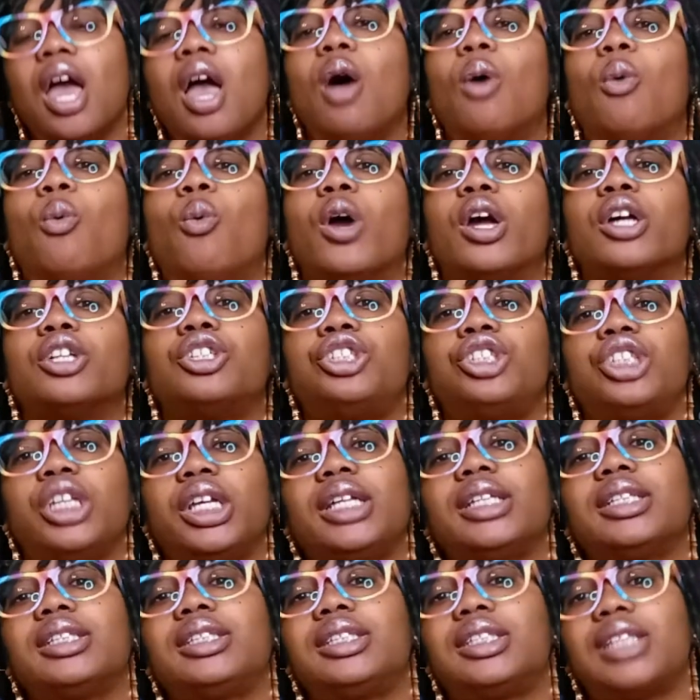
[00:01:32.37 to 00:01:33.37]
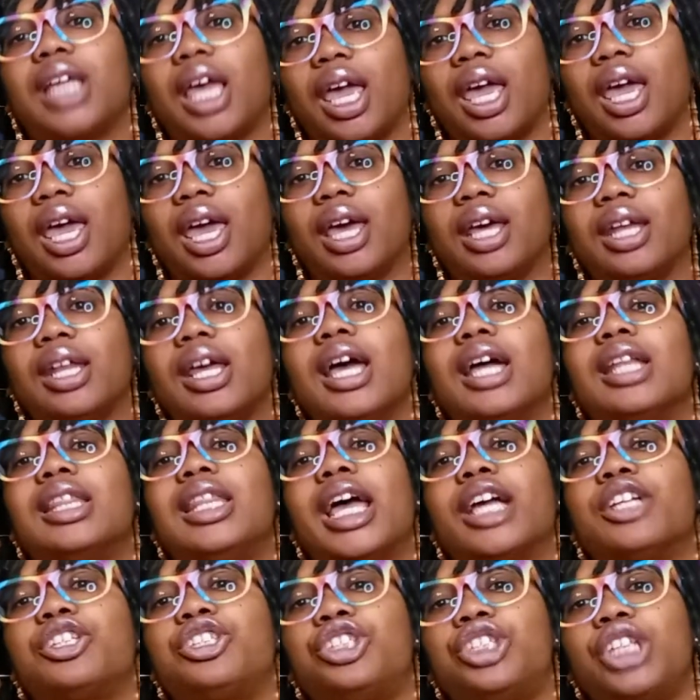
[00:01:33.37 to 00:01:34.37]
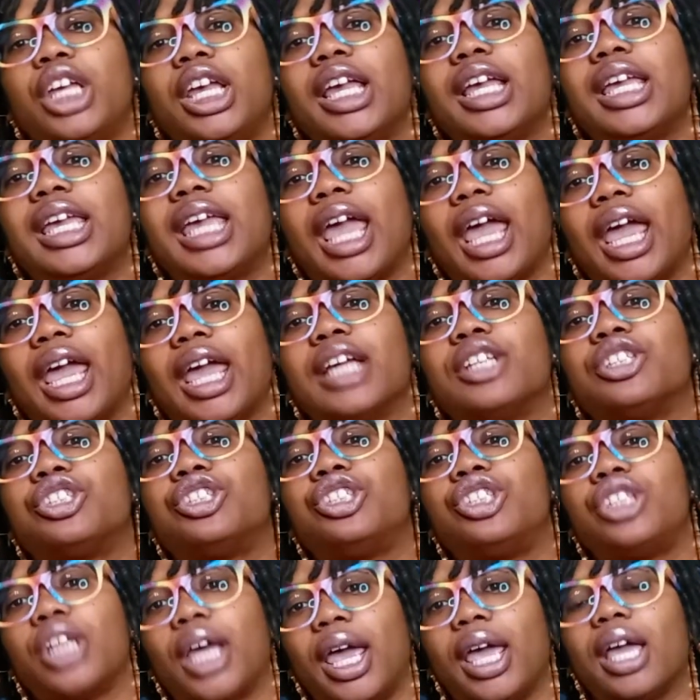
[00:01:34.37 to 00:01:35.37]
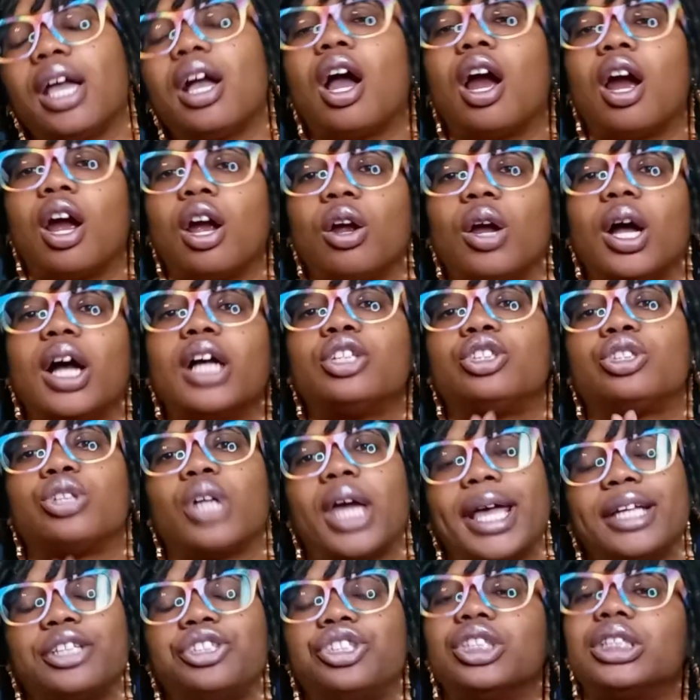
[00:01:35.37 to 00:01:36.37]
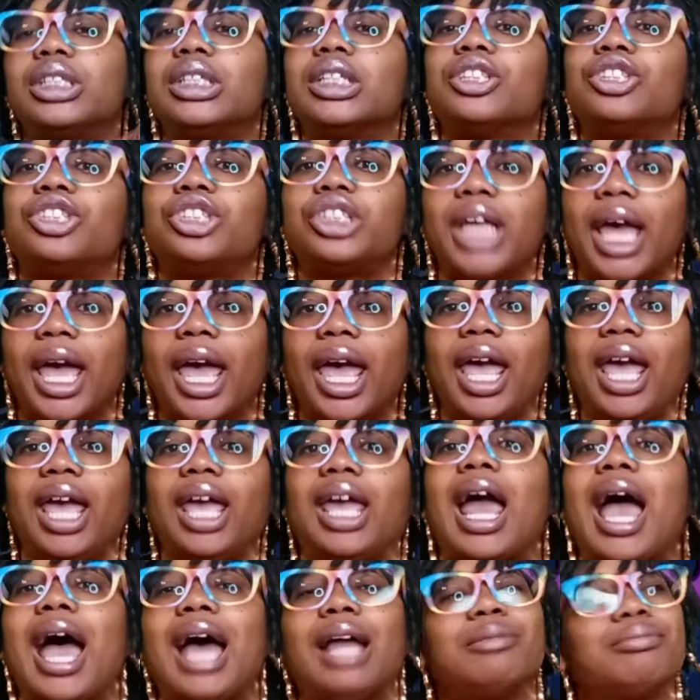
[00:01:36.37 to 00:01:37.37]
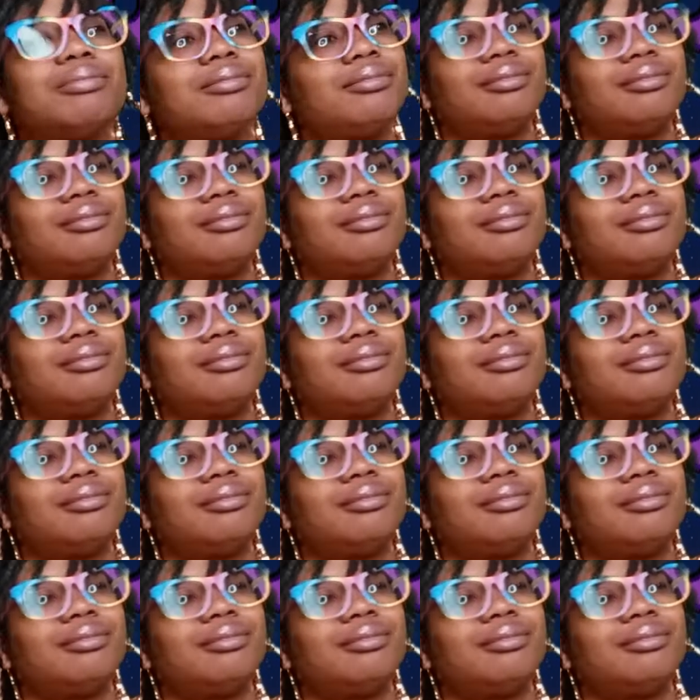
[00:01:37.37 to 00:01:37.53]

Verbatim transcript: where she said that she can't shake her attraction to Shane? I